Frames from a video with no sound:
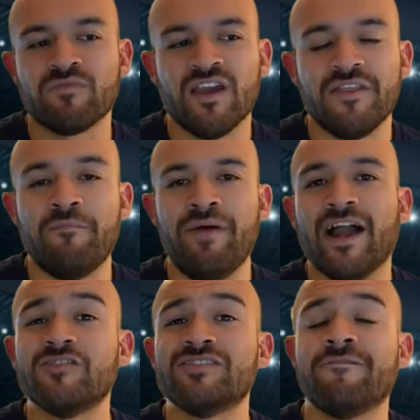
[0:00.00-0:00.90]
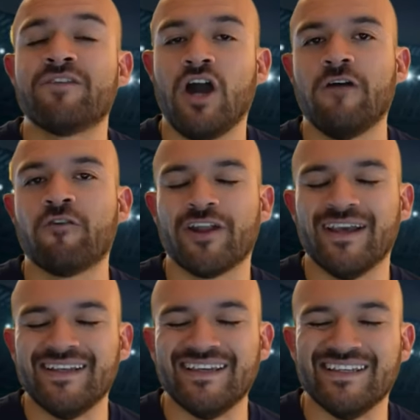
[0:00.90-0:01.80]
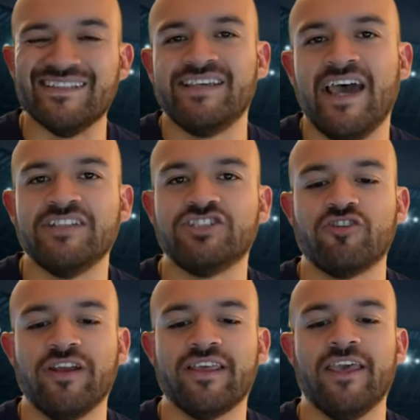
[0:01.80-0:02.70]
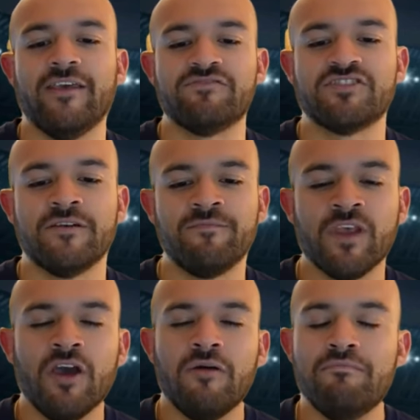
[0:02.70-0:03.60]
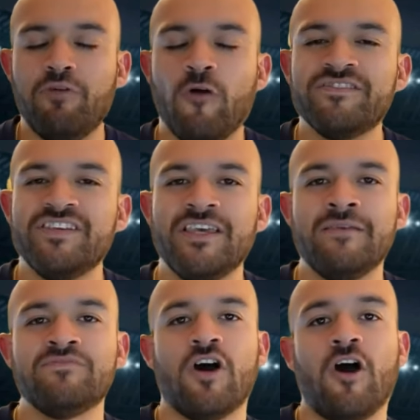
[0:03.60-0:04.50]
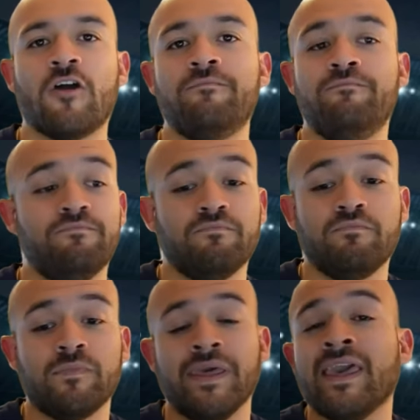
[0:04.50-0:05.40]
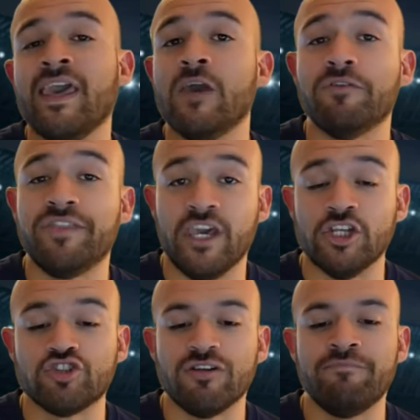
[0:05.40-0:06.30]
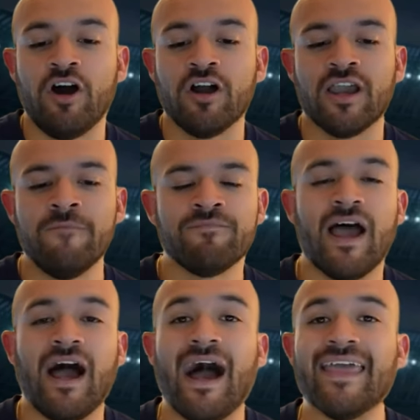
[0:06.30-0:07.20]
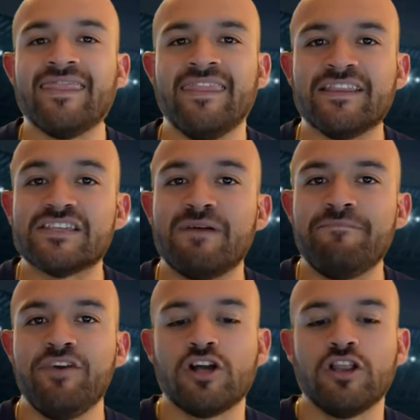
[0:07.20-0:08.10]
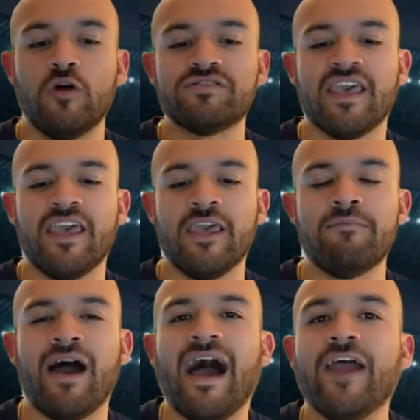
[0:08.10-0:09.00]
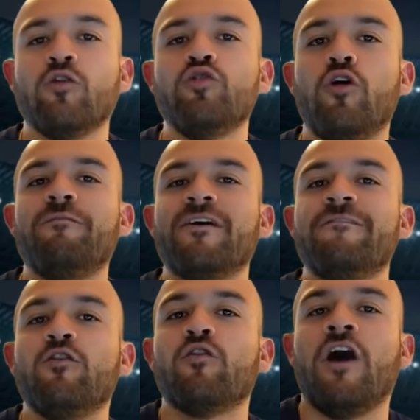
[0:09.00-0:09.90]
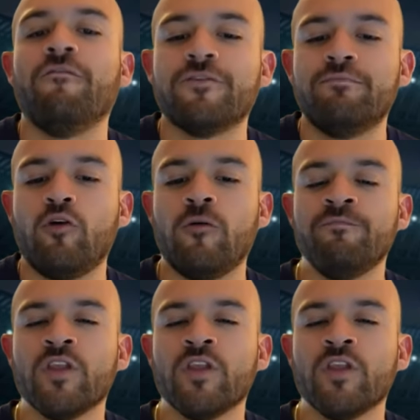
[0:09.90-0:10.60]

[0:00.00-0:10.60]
the Packers have covered in 10 straight games. Both teams are being hit with the injury bug. I think this might be a close game. I don't know if I feel comfortable